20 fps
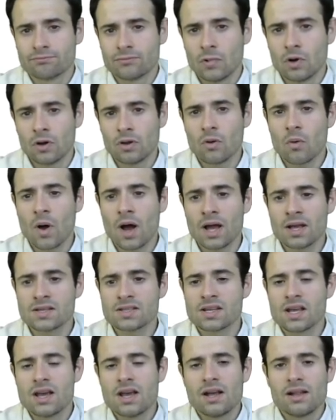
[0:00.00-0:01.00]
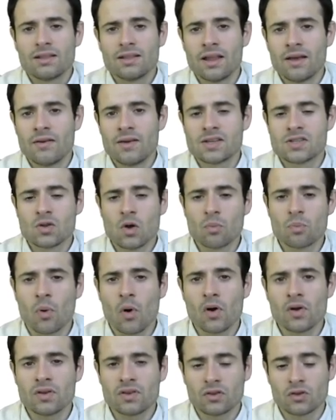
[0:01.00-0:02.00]
Otherwise, there is no
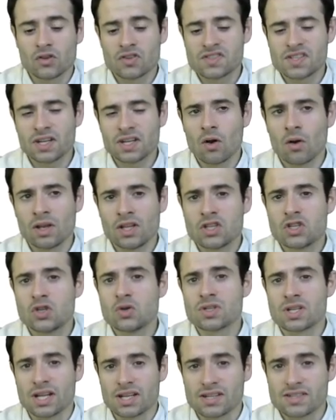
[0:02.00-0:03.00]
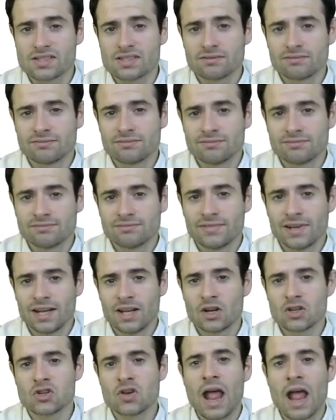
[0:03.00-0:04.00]
point, the signal is useless. It
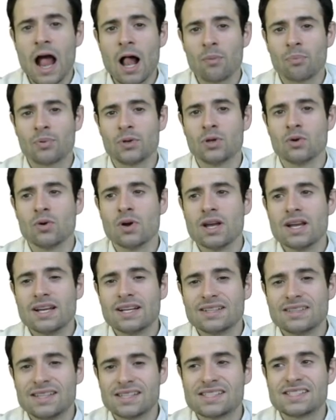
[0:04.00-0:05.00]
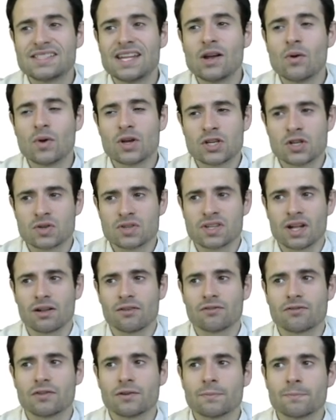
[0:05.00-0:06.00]
doesn't help you distinguish
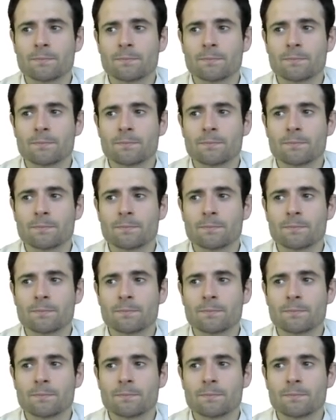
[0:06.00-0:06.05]
yourself.